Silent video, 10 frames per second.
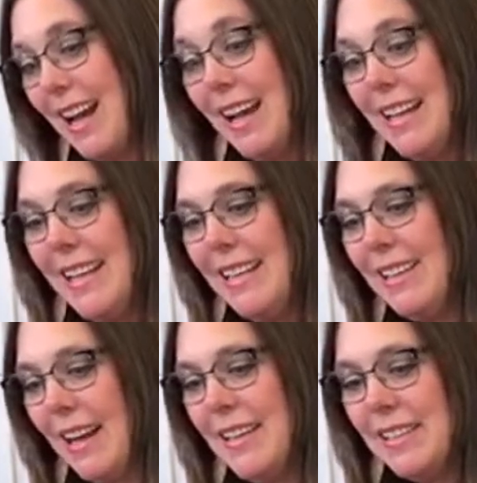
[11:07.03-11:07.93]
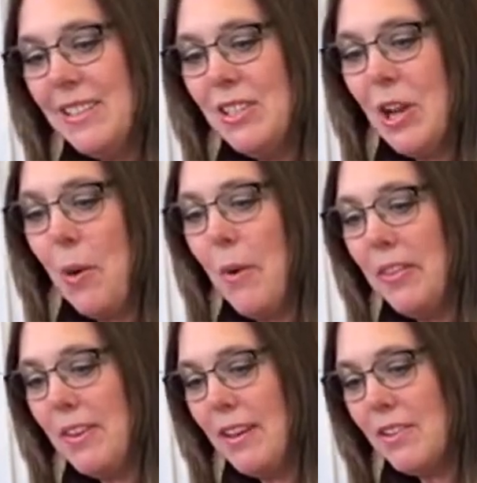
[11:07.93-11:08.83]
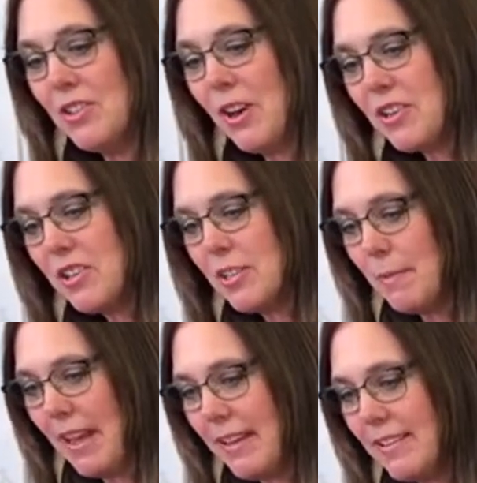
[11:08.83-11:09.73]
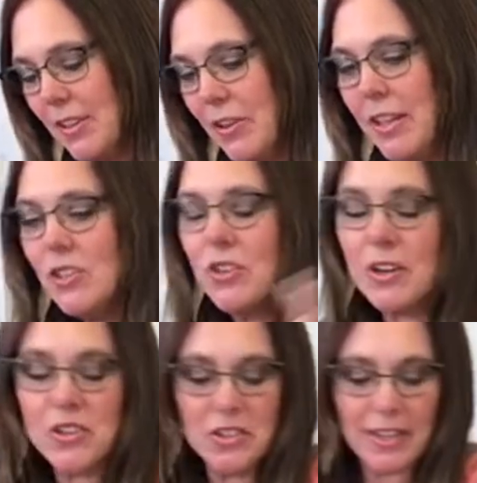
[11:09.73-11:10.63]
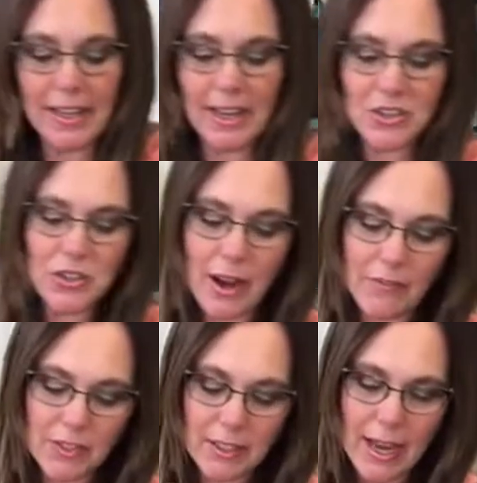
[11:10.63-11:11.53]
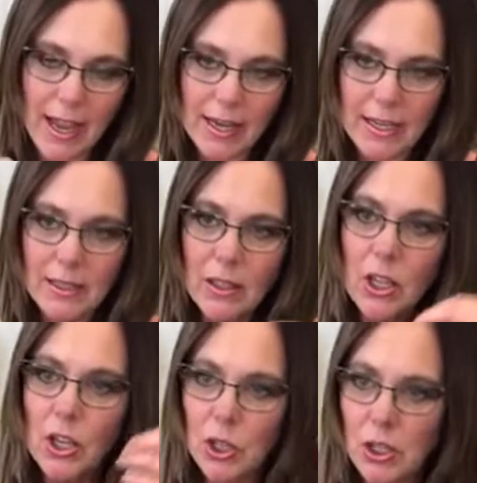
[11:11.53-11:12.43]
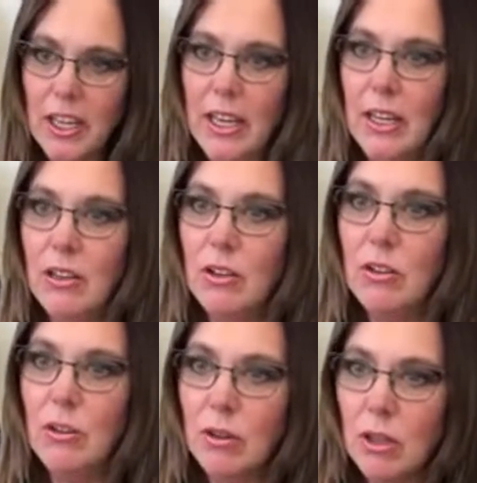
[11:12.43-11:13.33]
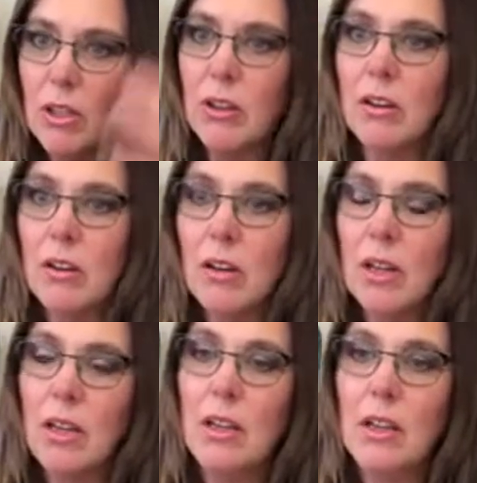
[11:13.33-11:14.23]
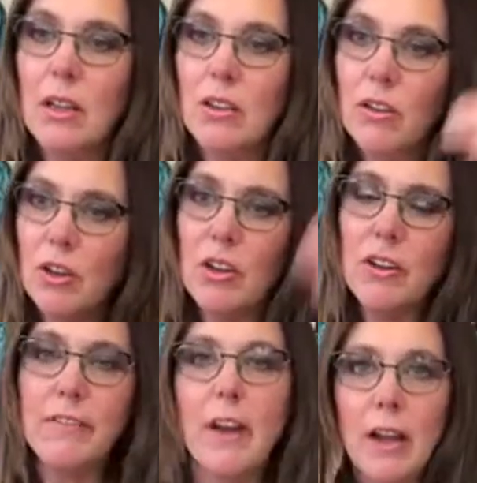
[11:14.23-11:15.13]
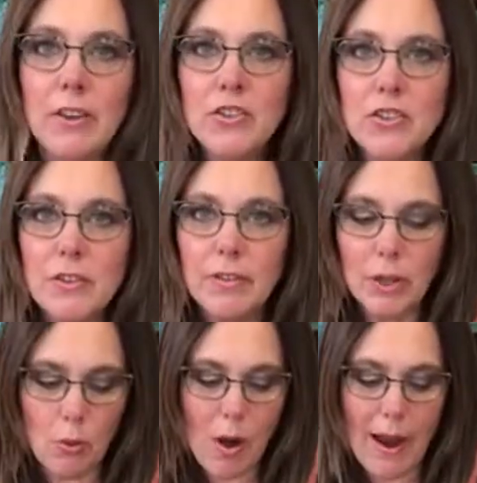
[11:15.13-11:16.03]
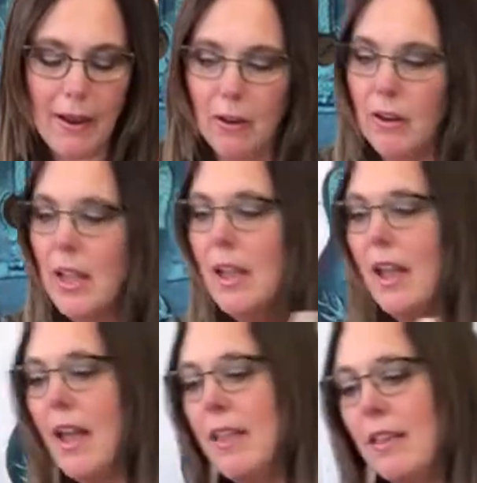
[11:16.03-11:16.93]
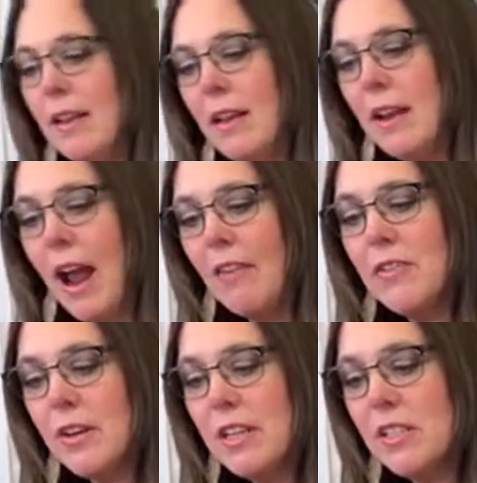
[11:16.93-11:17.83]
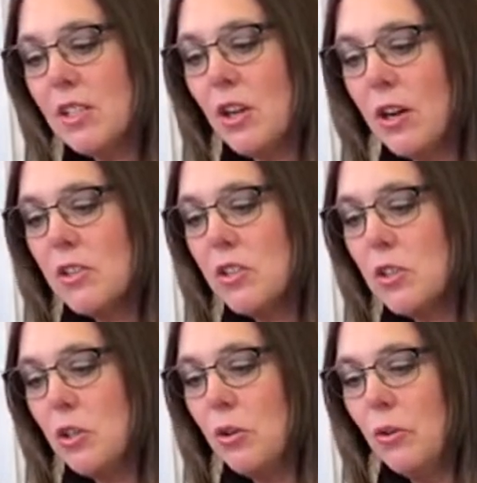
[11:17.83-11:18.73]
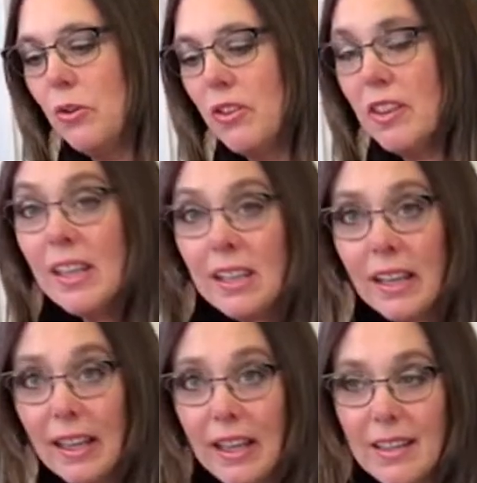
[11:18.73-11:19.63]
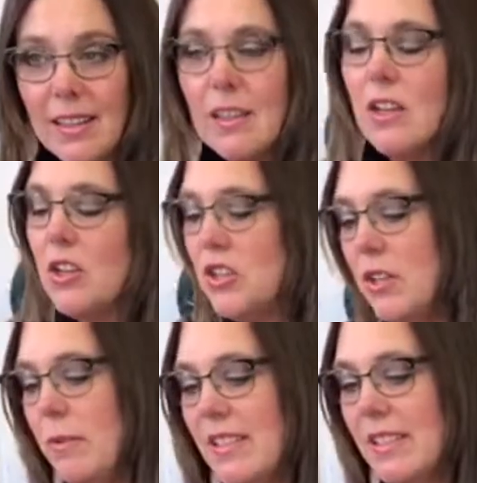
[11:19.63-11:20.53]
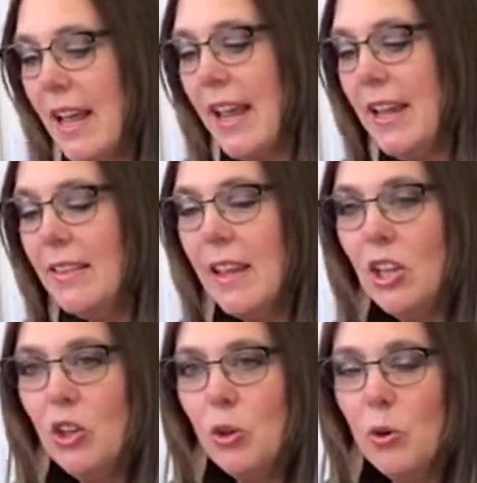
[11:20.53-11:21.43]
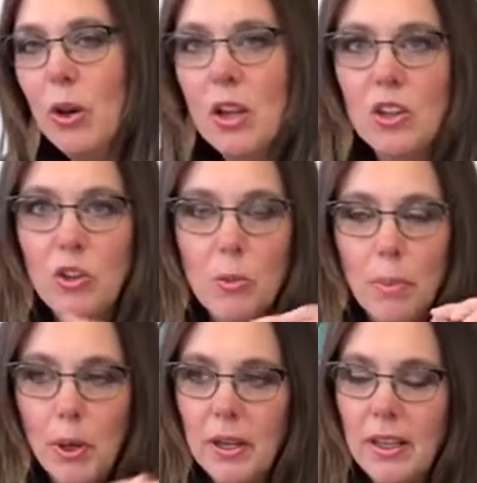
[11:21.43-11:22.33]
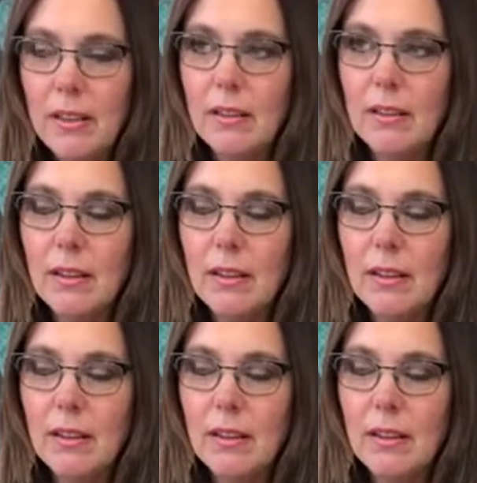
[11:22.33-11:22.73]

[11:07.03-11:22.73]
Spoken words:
I didn't know what the instructions meant. So the instructions, I guess you have to get it cooking. You cook your fudge for a while, and then after it starts to thicken, she was saying that you put